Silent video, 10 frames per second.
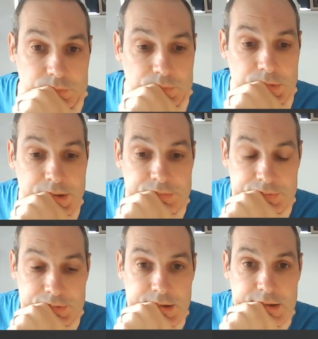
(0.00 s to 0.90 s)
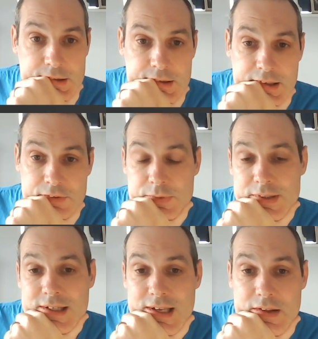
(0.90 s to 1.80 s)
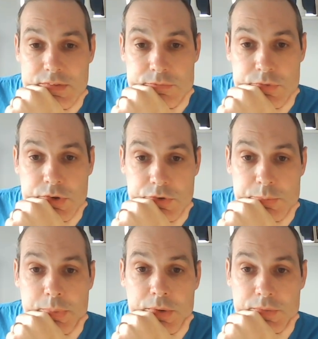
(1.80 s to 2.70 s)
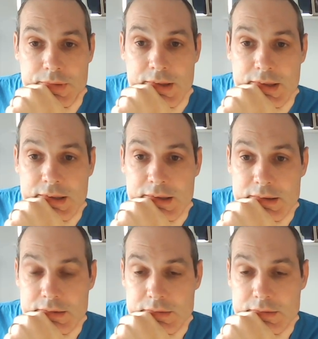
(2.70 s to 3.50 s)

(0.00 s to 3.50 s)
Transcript: If we can get the rooks both here,